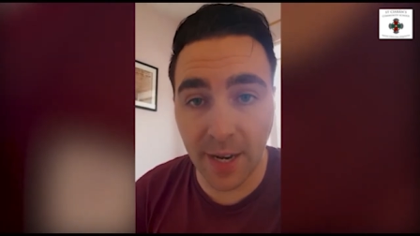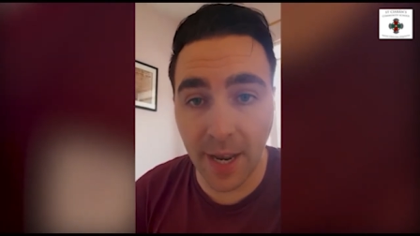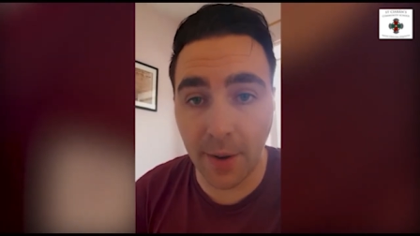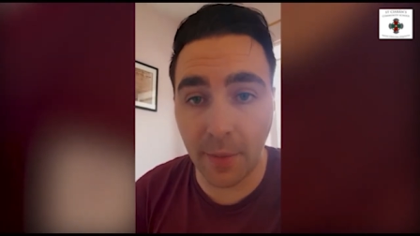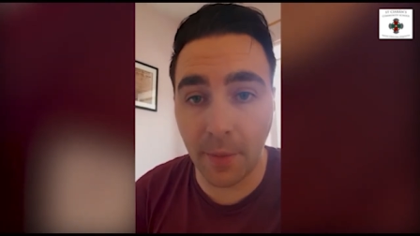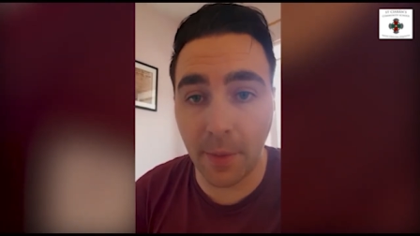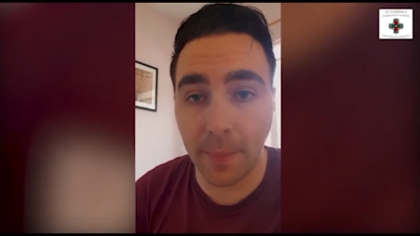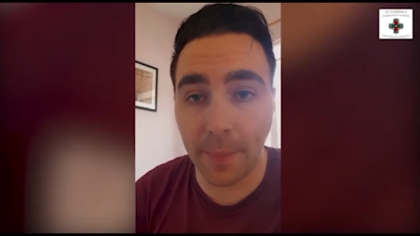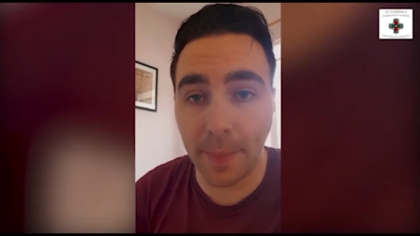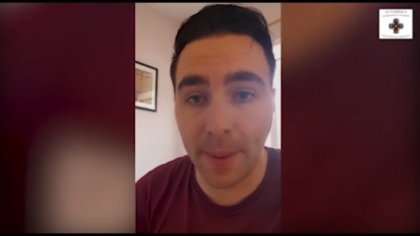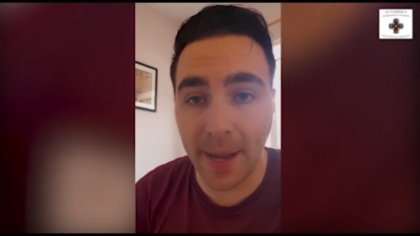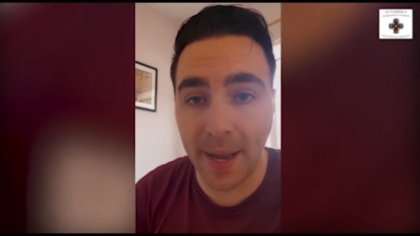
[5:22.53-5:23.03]
I
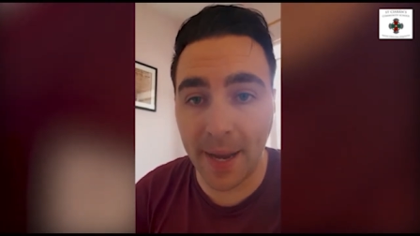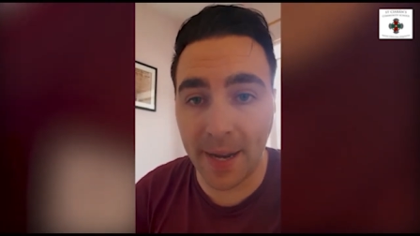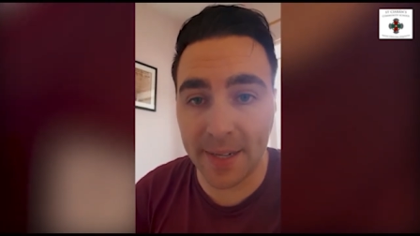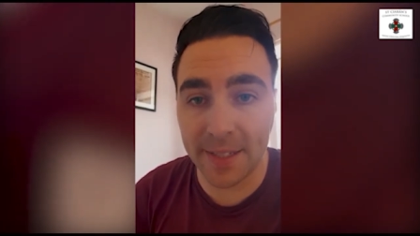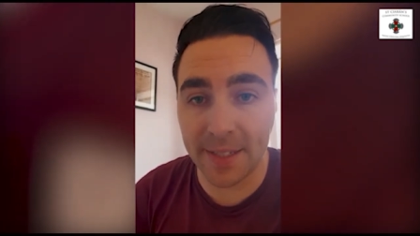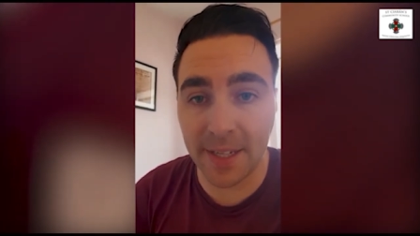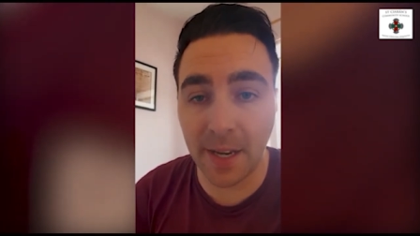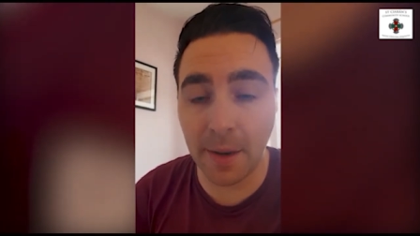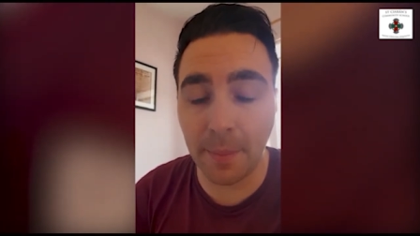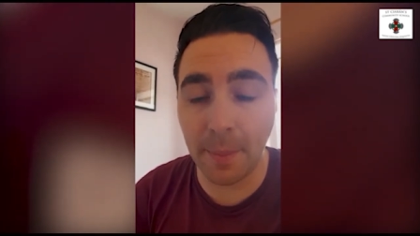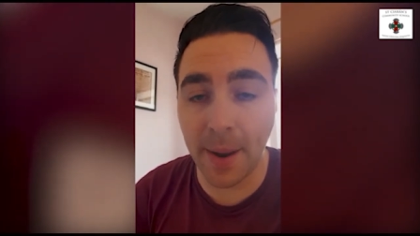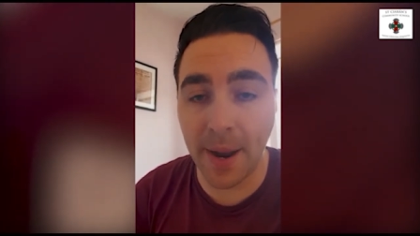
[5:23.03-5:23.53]
went back and
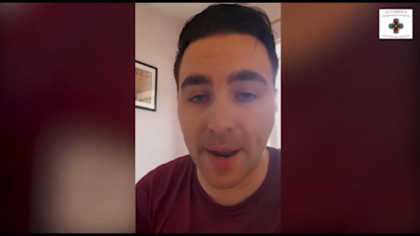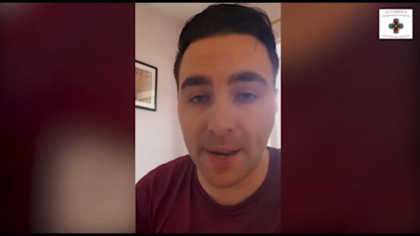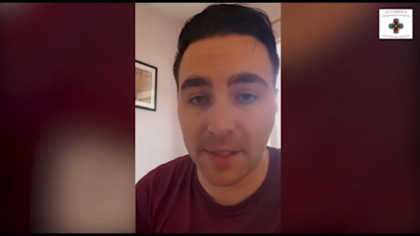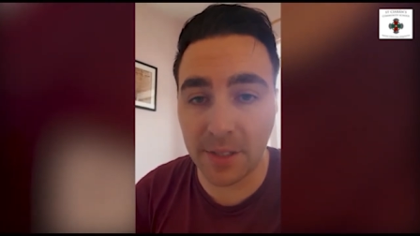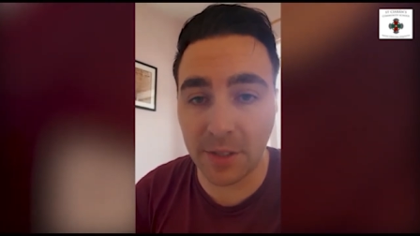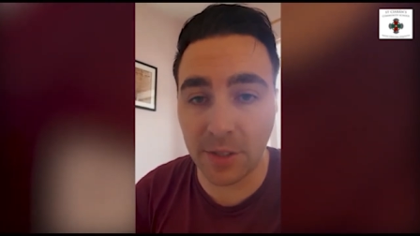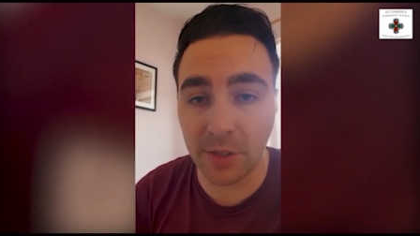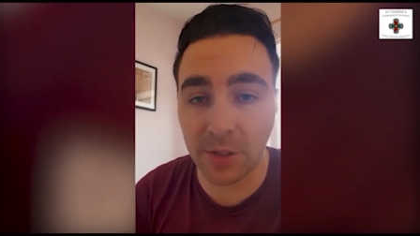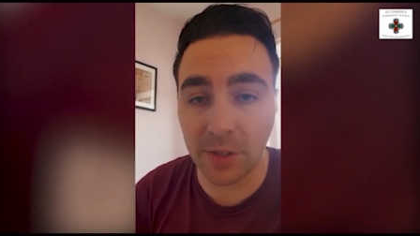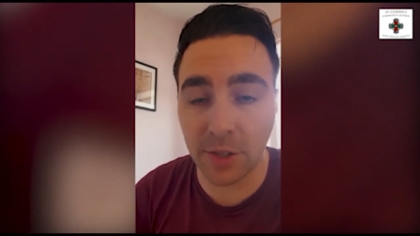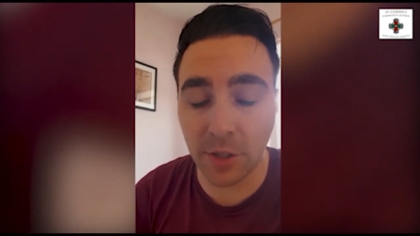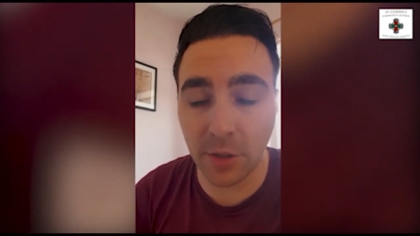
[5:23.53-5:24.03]
did a
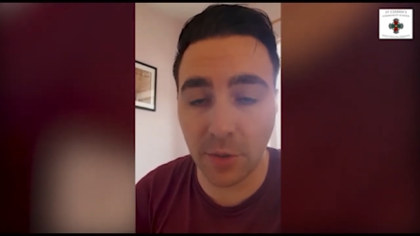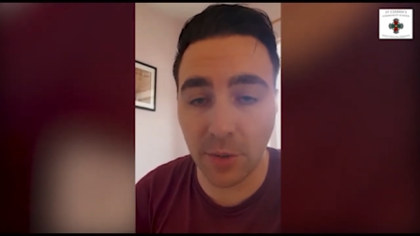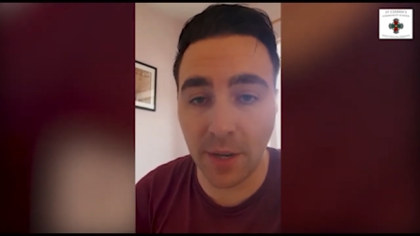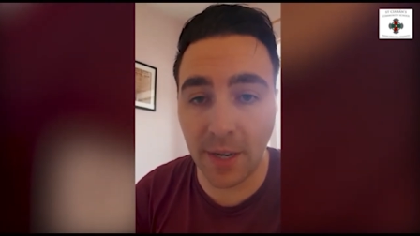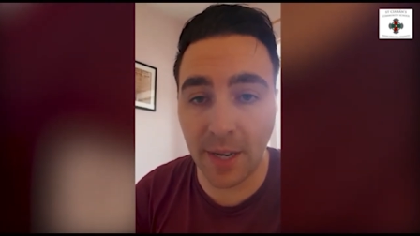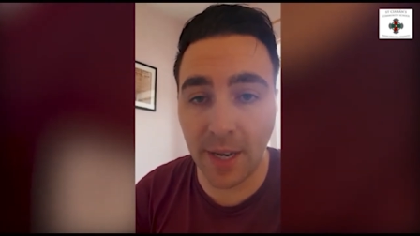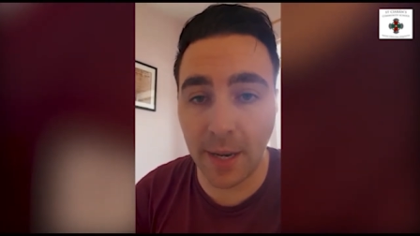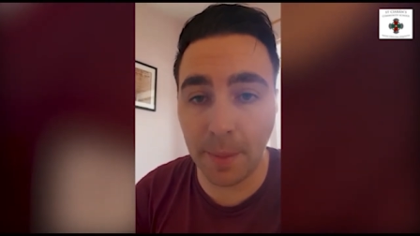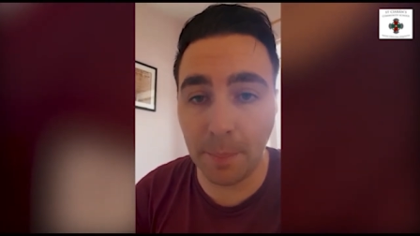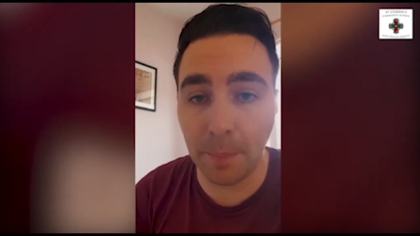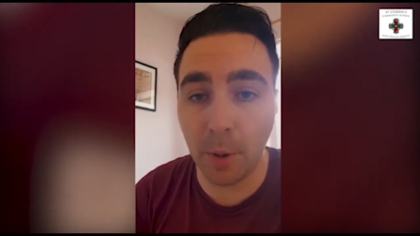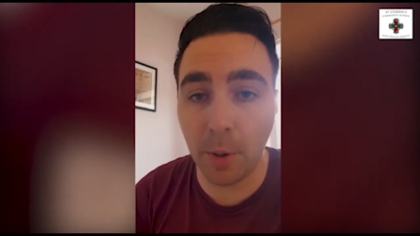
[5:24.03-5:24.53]
master's
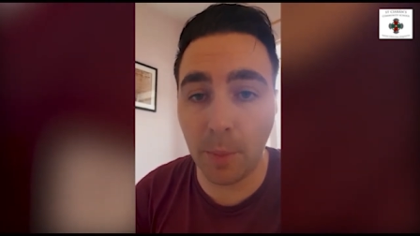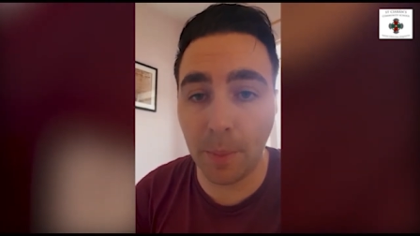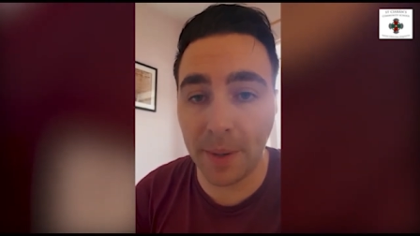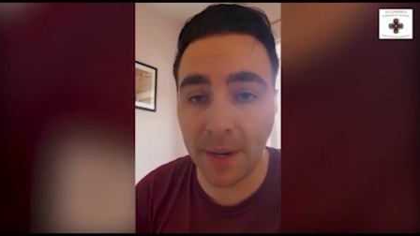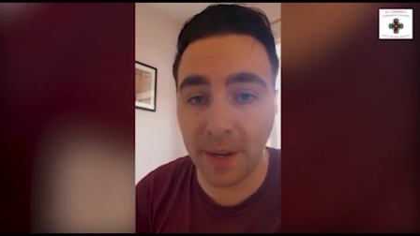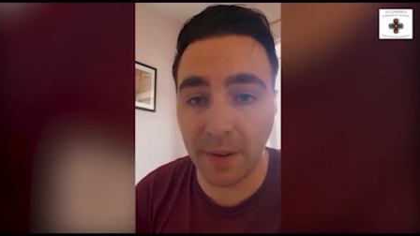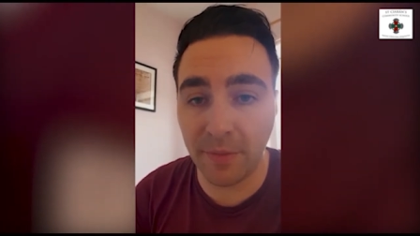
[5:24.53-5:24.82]
degree in public